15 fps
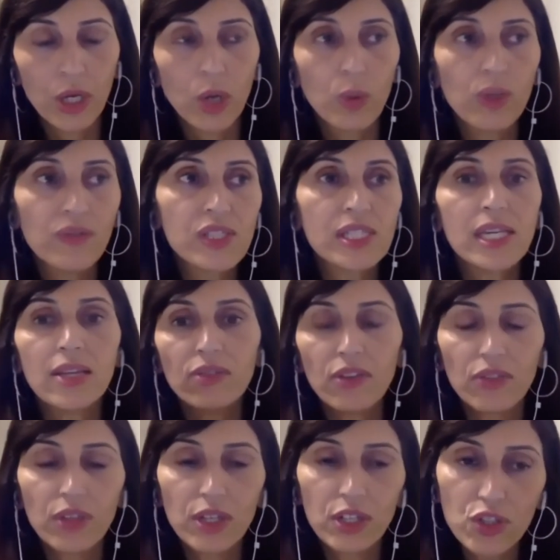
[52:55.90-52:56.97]
we've seen that
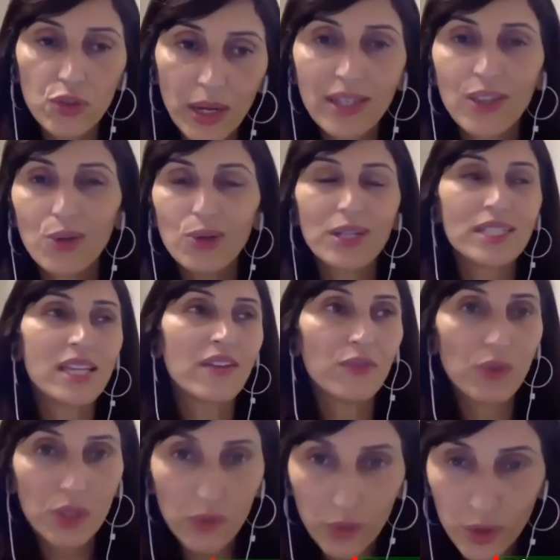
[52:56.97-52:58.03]
the Israeli authorities have
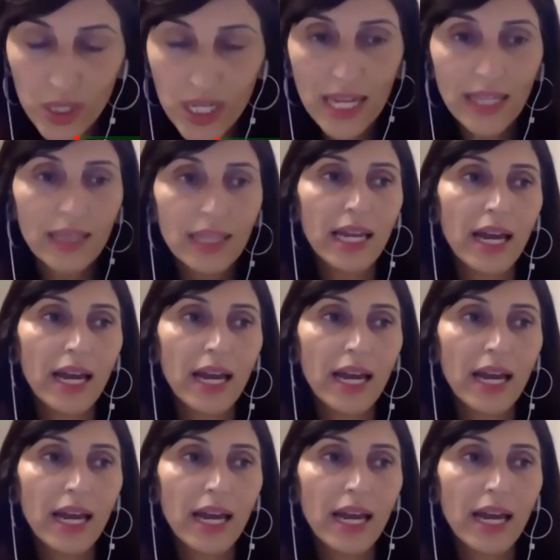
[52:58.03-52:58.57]
routinely